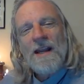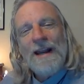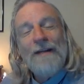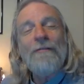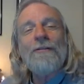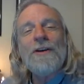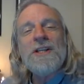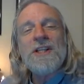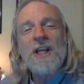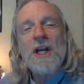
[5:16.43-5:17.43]
every
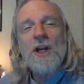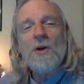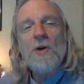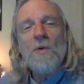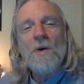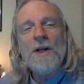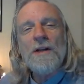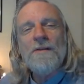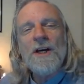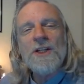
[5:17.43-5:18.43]
single one
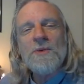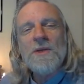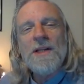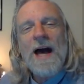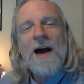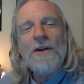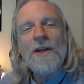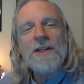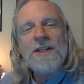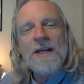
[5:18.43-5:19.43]
of us, without
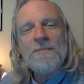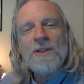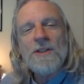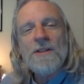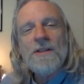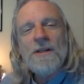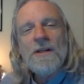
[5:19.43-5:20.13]
exception,